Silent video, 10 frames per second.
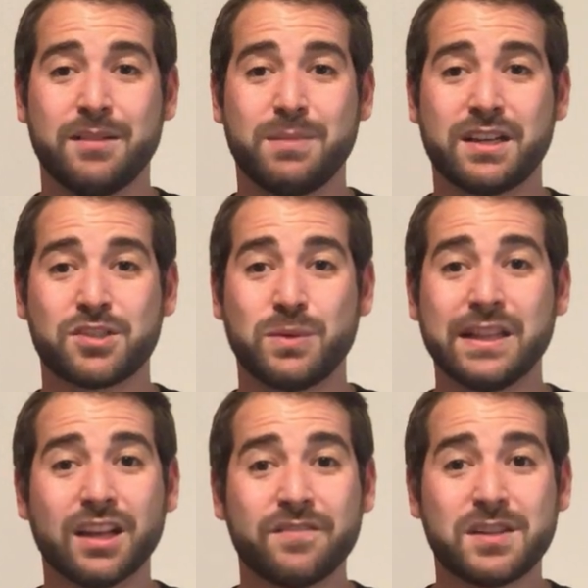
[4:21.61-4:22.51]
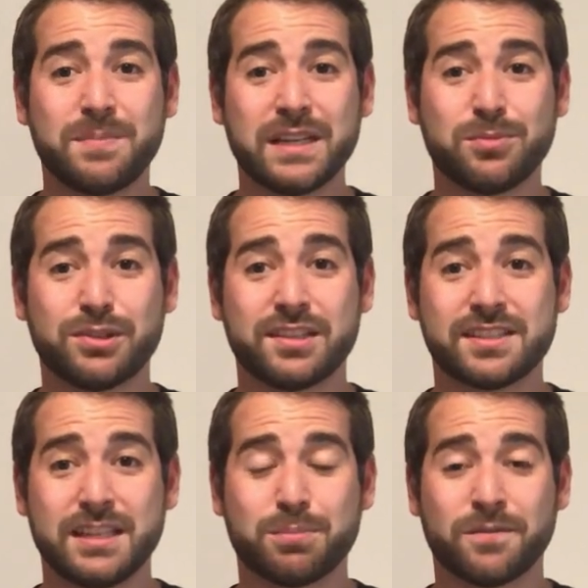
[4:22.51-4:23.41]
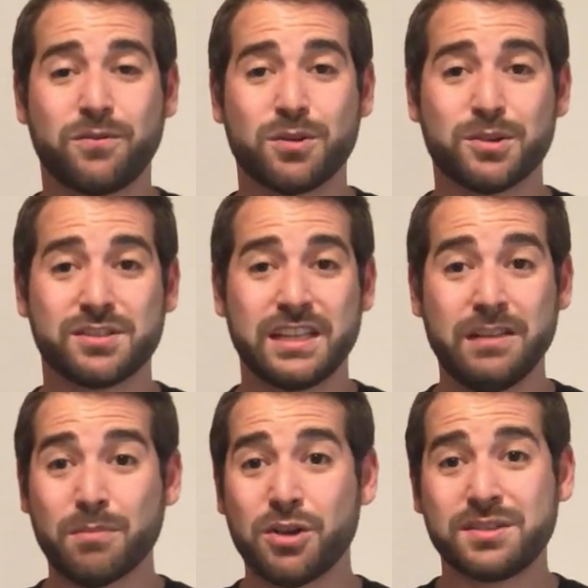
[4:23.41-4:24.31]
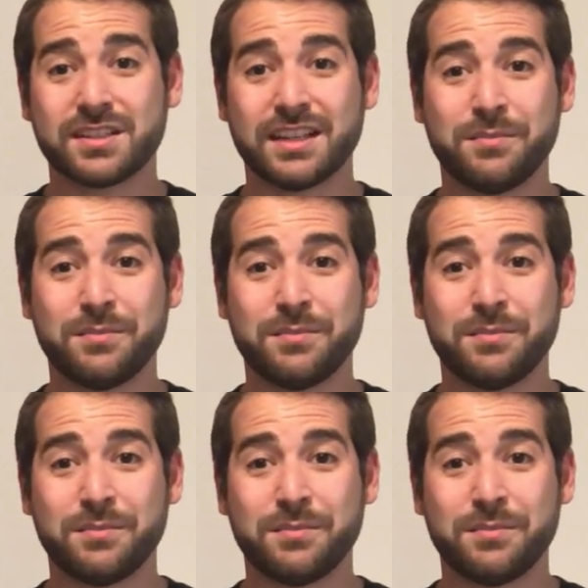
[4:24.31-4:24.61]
because we love to be able to see performers emote,